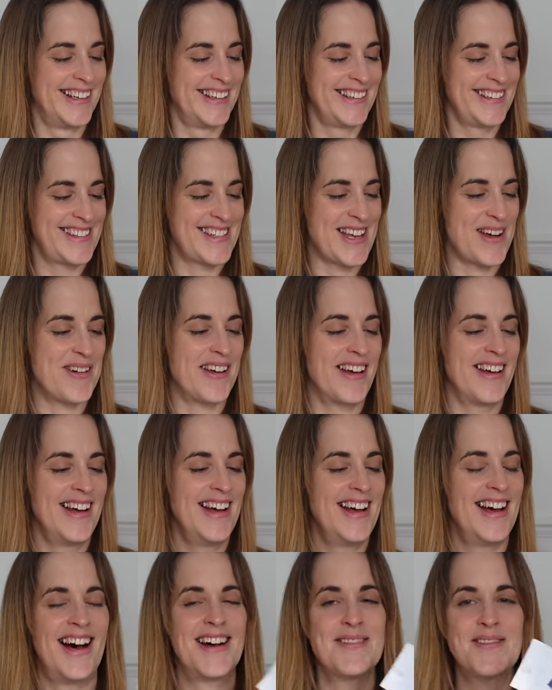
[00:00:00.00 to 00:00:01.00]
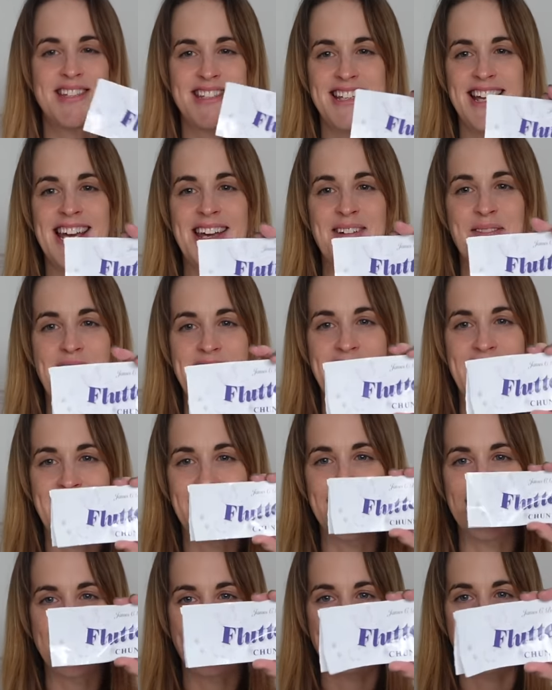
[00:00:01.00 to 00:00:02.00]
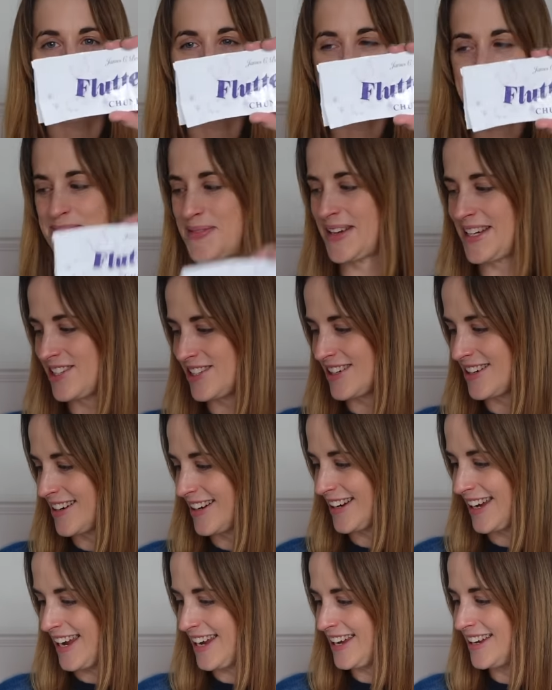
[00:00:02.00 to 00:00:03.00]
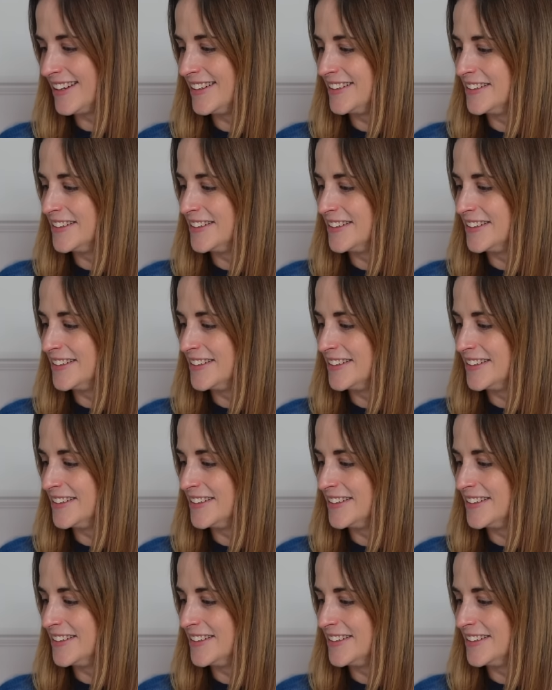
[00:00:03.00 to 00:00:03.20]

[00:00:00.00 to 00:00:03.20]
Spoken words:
So I'm sticking with it. It's Flutterby Chunky.